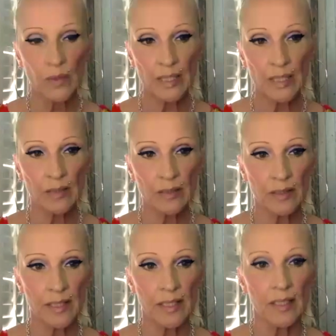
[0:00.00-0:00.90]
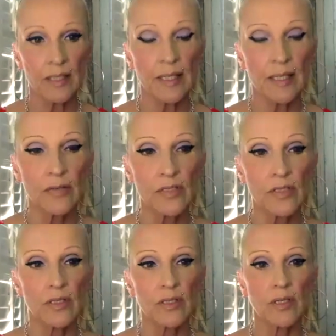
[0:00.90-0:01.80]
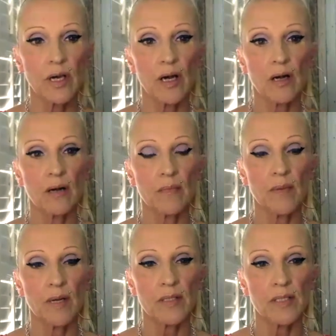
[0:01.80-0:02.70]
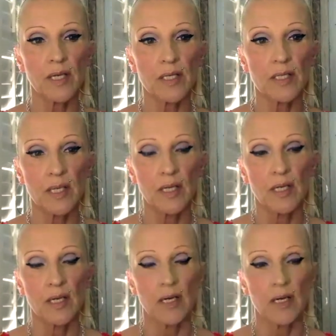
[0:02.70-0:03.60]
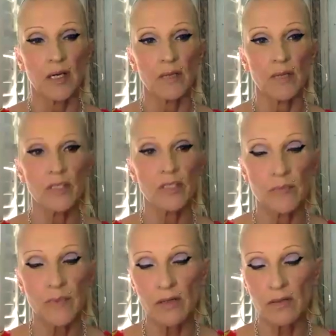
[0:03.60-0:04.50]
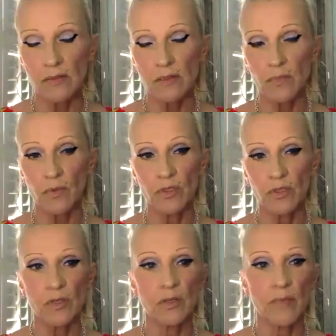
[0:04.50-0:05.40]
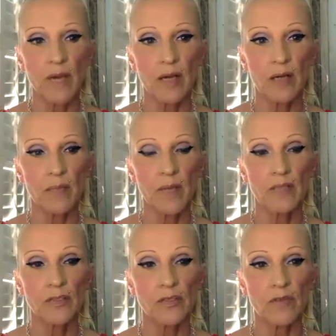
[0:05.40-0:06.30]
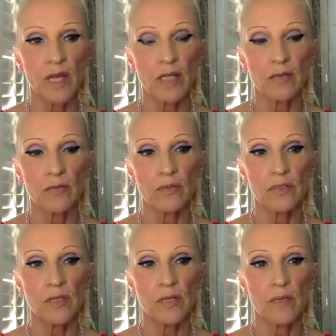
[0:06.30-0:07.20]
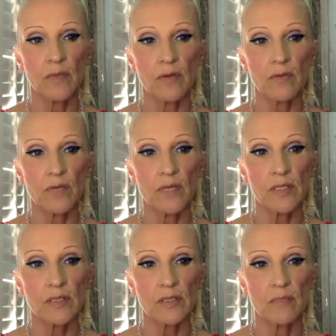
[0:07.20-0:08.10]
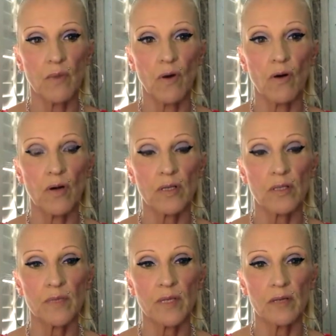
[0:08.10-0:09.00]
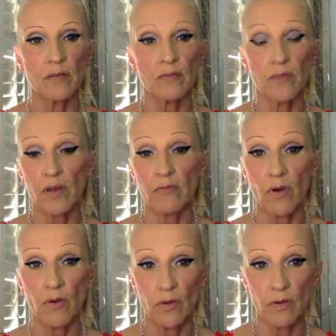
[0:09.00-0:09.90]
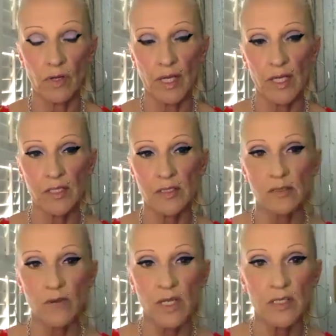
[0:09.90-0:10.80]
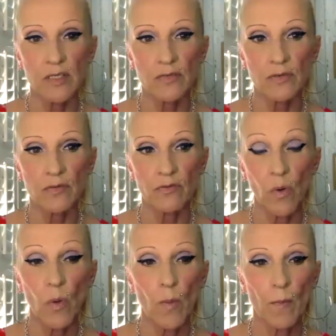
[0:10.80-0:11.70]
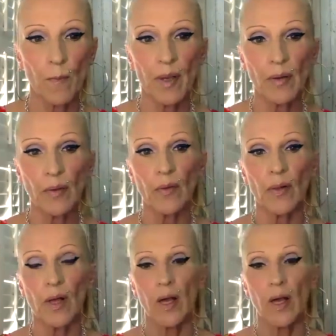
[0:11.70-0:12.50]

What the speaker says: Nicola Nicholson has said, you mentioned about supporters on the backbench of landlords, that Rees-Mogg has been very vocal against the renters reform bill.